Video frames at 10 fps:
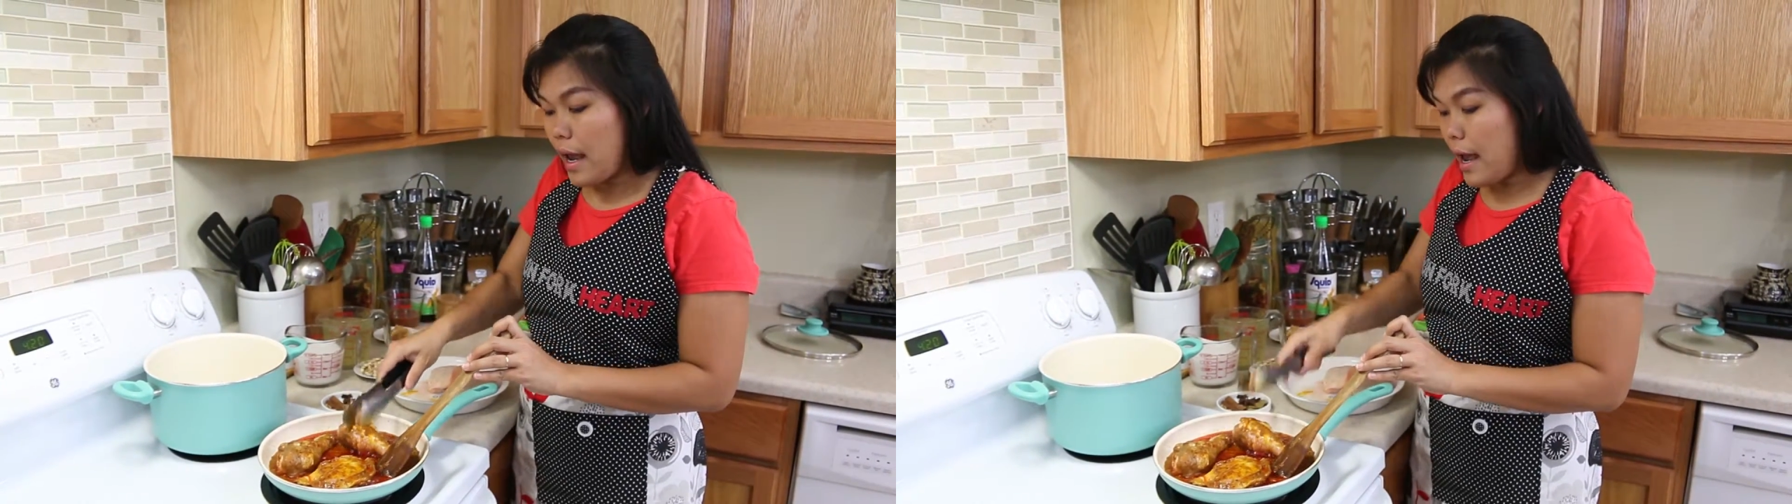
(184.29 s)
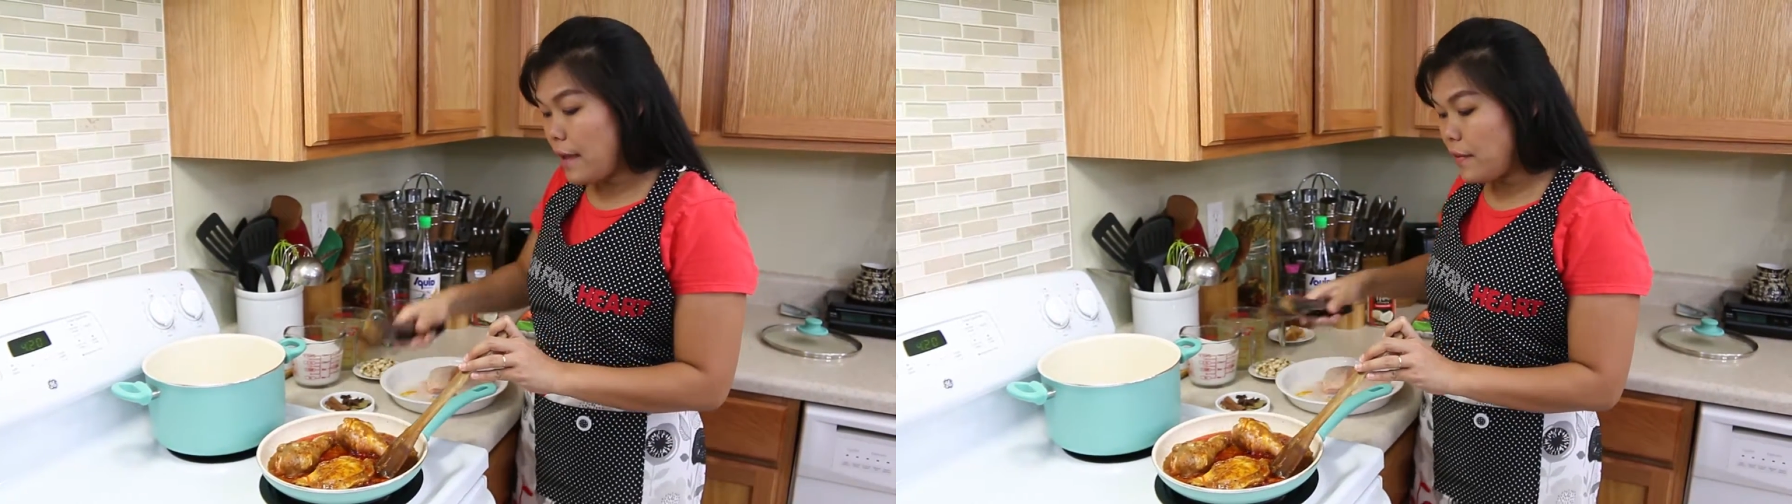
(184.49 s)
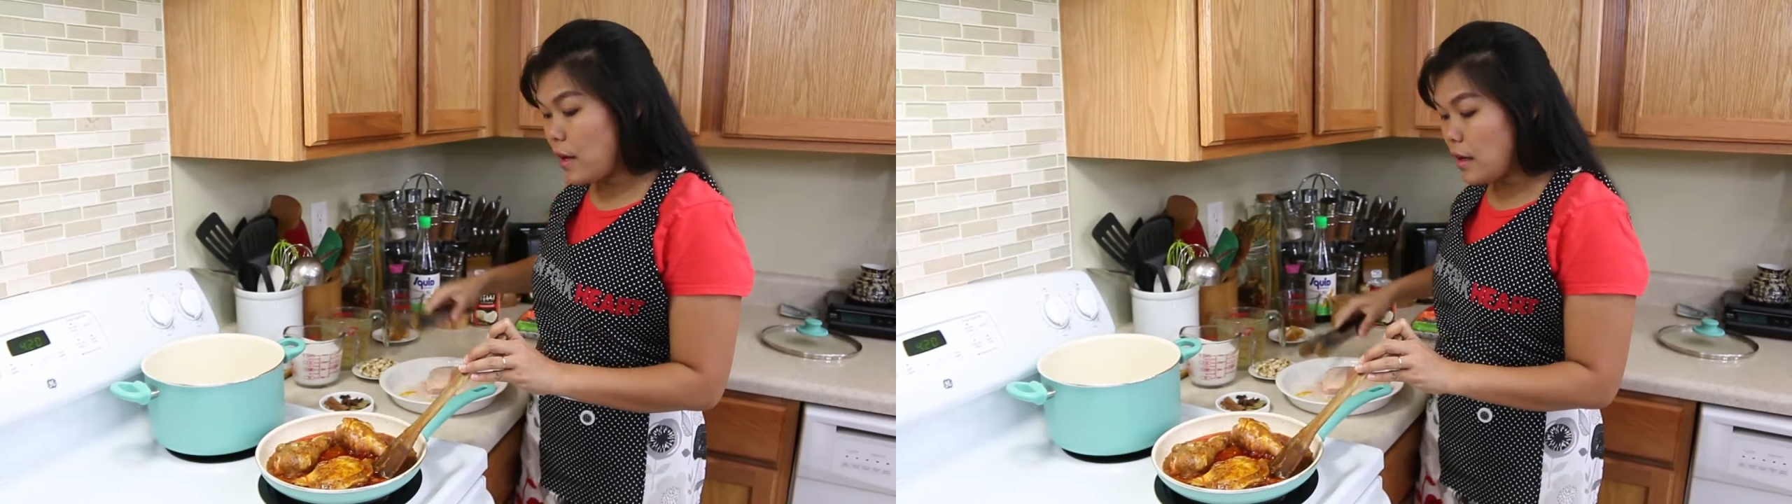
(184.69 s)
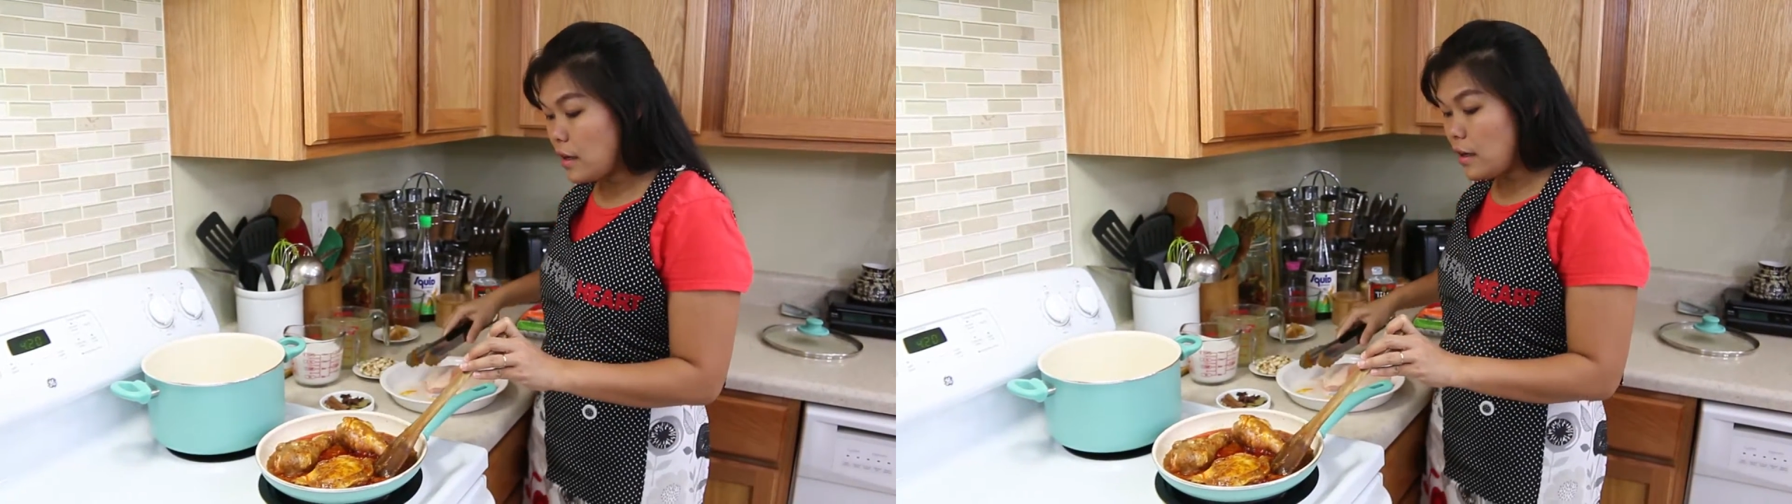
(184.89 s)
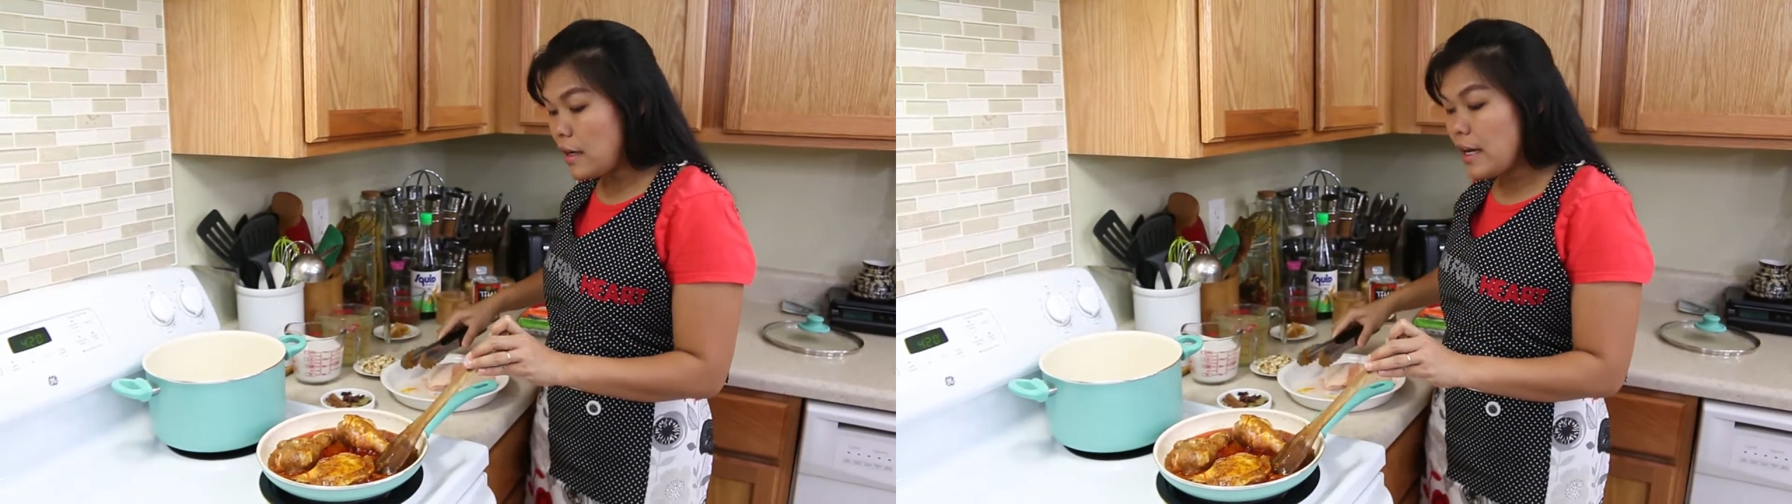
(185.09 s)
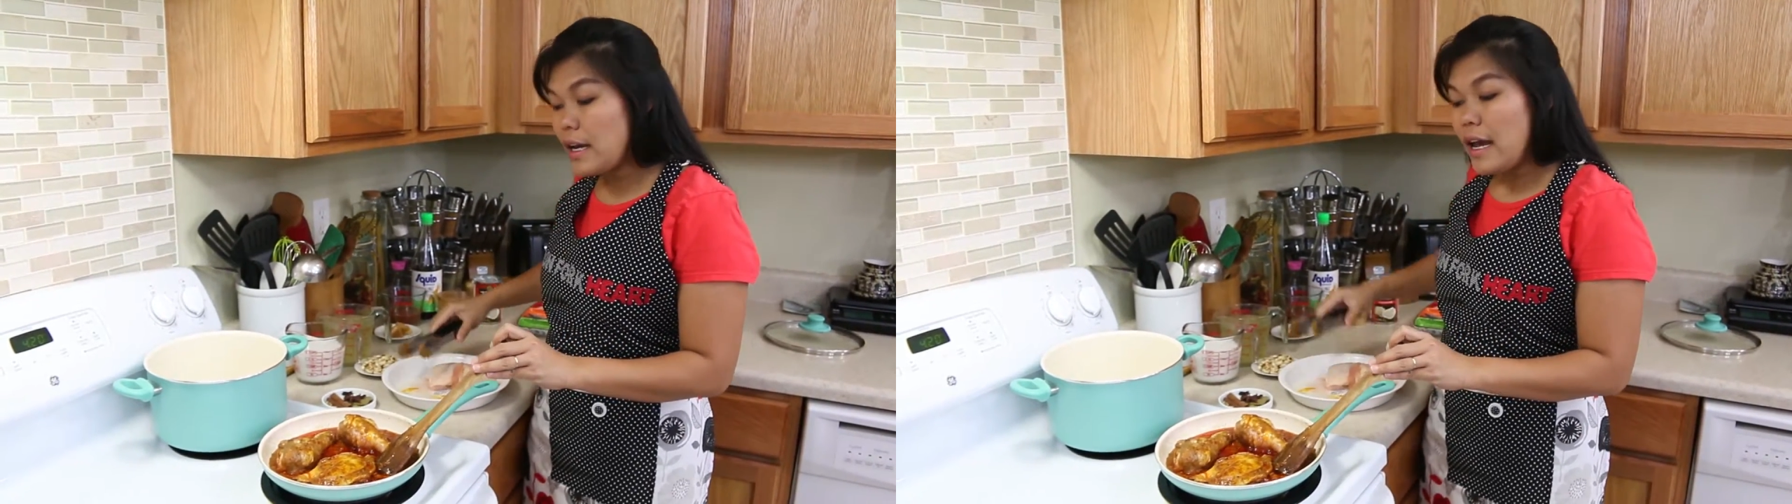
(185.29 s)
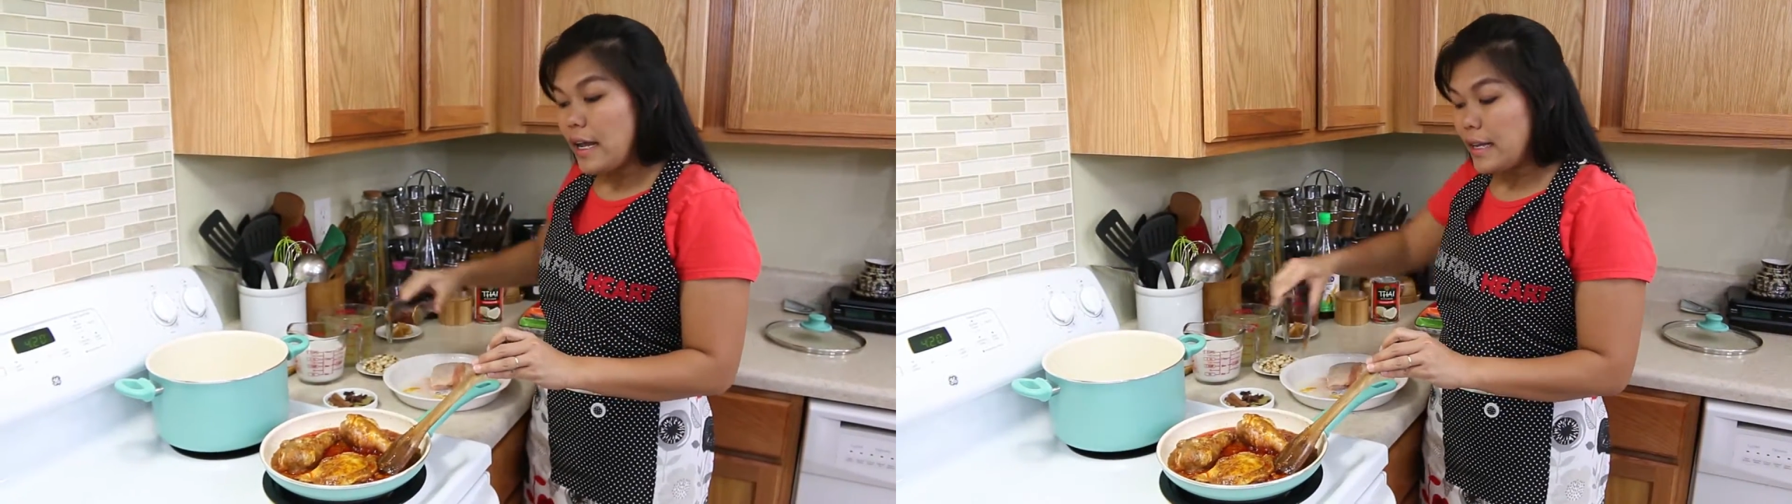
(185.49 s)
and the curry.